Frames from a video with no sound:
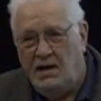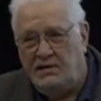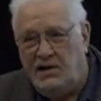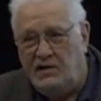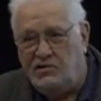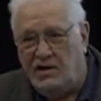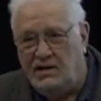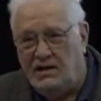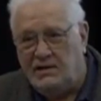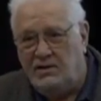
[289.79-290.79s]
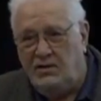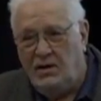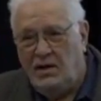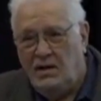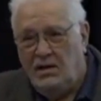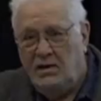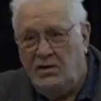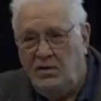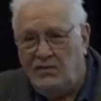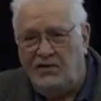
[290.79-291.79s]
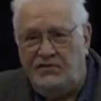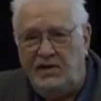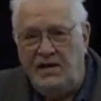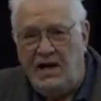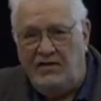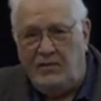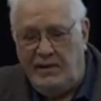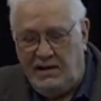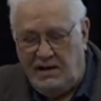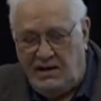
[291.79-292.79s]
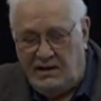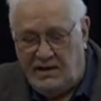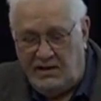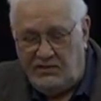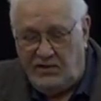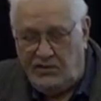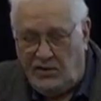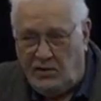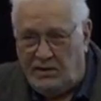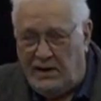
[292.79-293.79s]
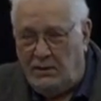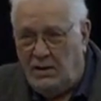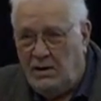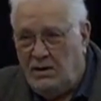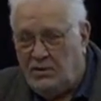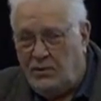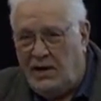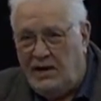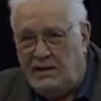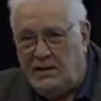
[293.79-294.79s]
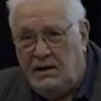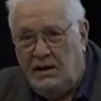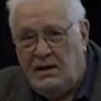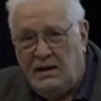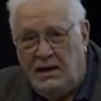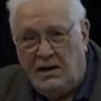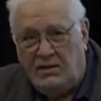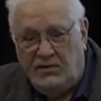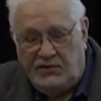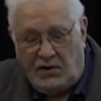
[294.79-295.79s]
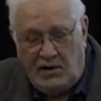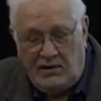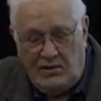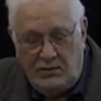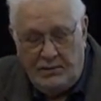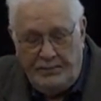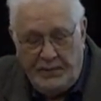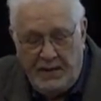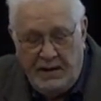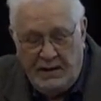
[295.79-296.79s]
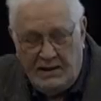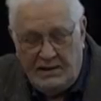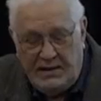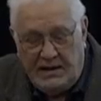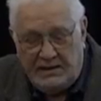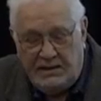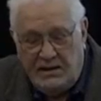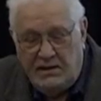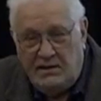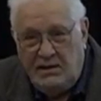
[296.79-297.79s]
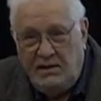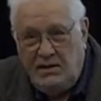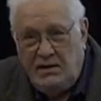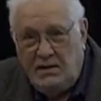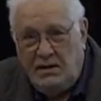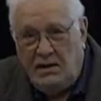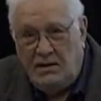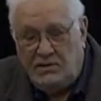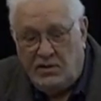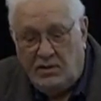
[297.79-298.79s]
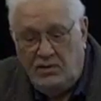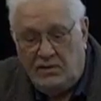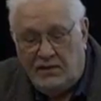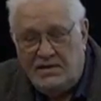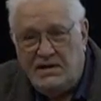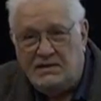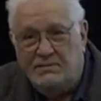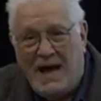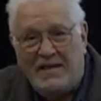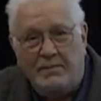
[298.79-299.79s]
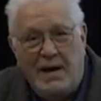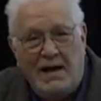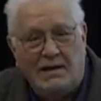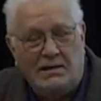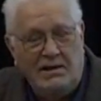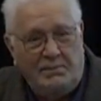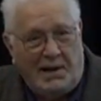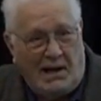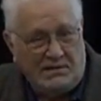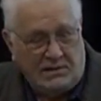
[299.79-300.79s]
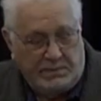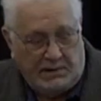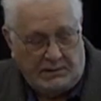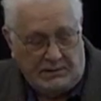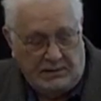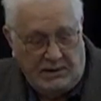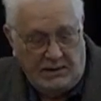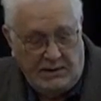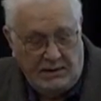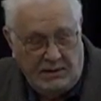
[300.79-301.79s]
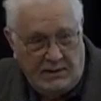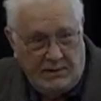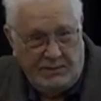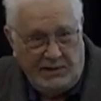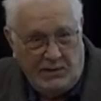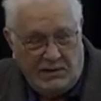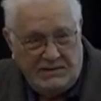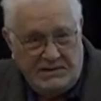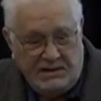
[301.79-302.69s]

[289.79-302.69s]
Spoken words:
teaching, that the universe didn't have a beginning, that it's eternal. Now, Craig and others argue that the eternal universe is mathematically impossible, because